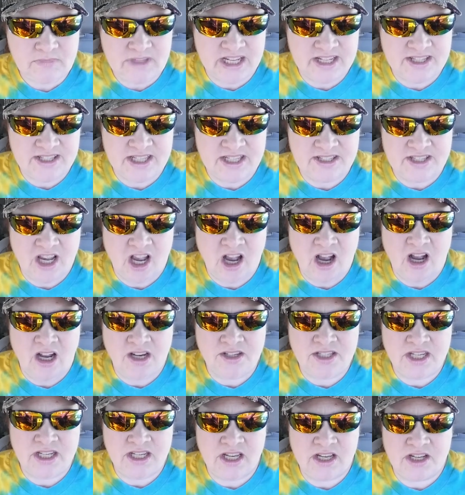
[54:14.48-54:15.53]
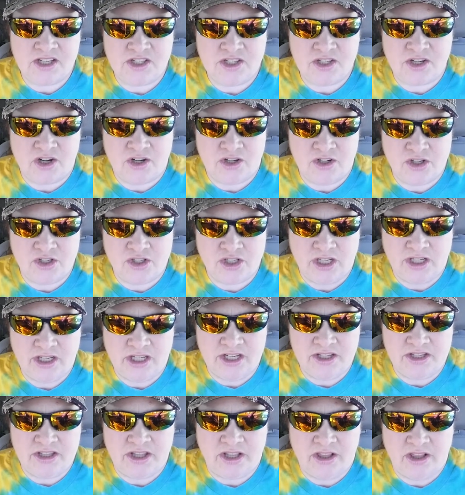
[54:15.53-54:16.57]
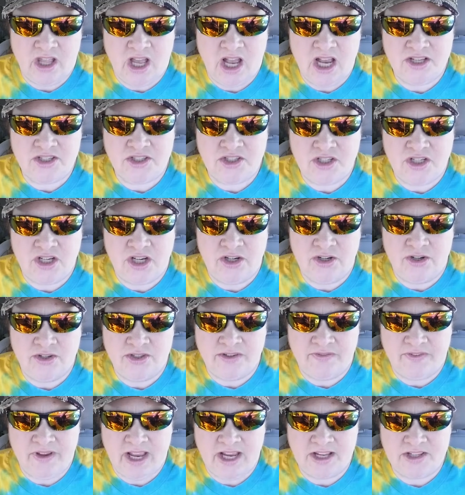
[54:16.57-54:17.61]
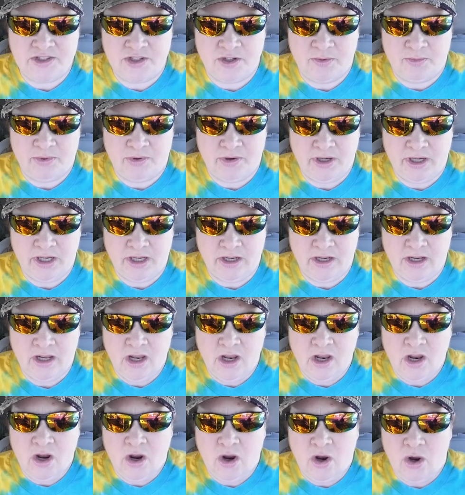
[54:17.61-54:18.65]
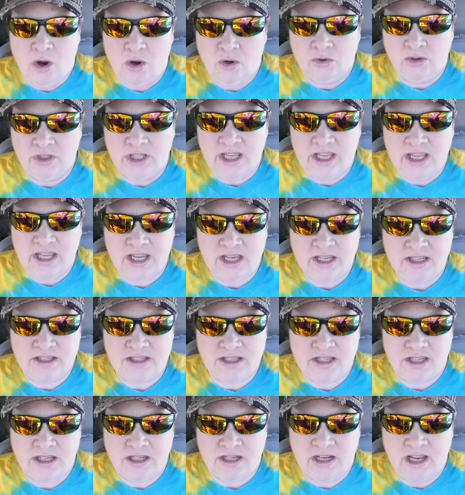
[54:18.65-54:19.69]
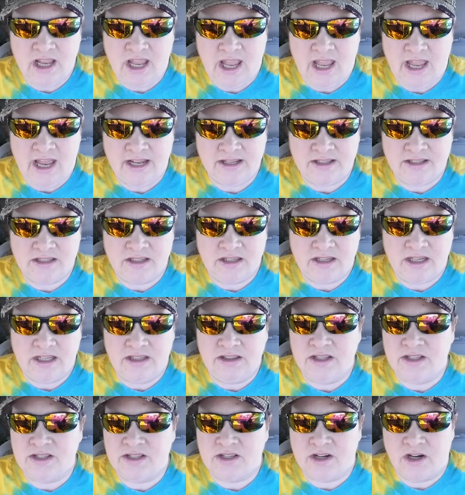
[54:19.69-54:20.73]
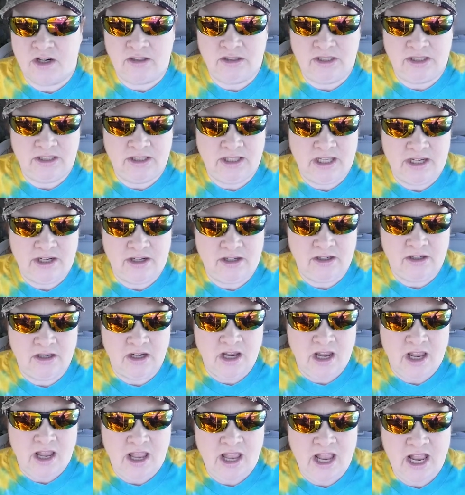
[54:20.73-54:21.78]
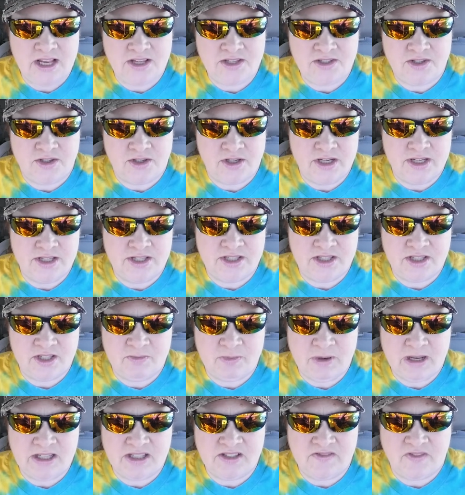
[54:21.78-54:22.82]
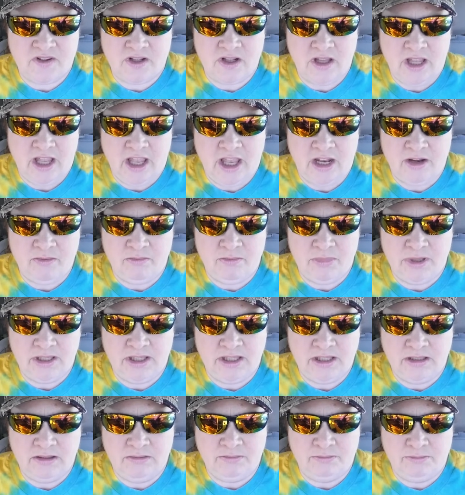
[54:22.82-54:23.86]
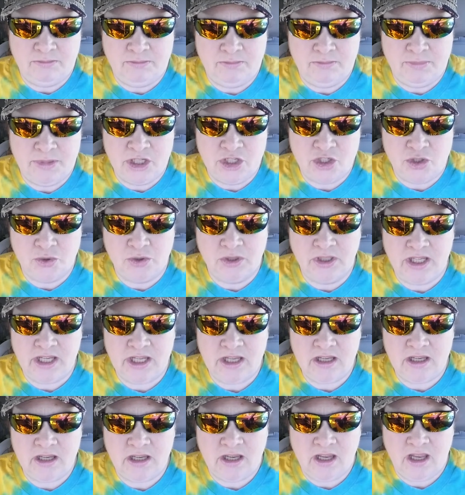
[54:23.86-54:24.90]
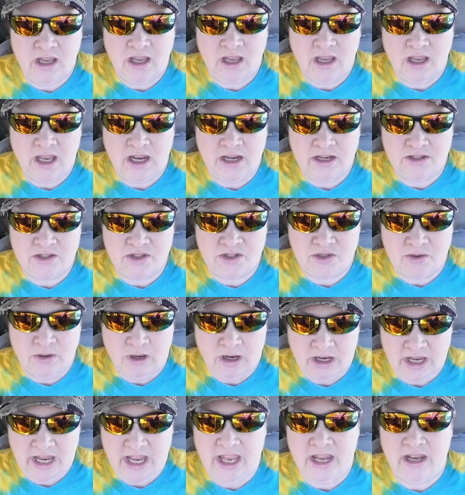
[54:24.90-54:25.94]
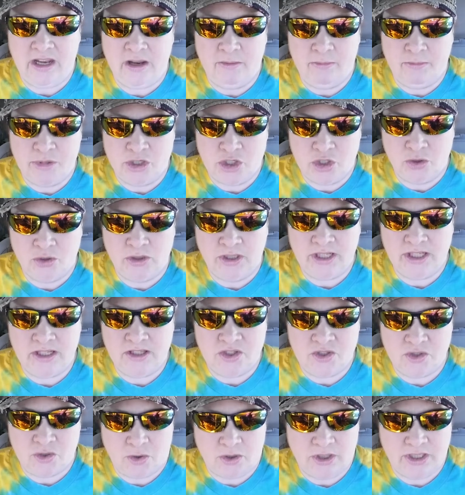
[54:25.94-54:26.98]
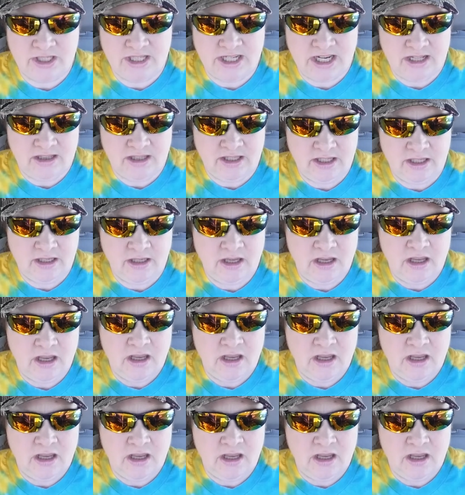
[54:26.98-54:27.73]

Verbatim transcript: It says a haunting excursion into the lost years of Hester Prynne, only hinted at in the Scarlet Letter. Hester is suspenseful and be- bejeweling, and uh, and a bejeweling storytelling.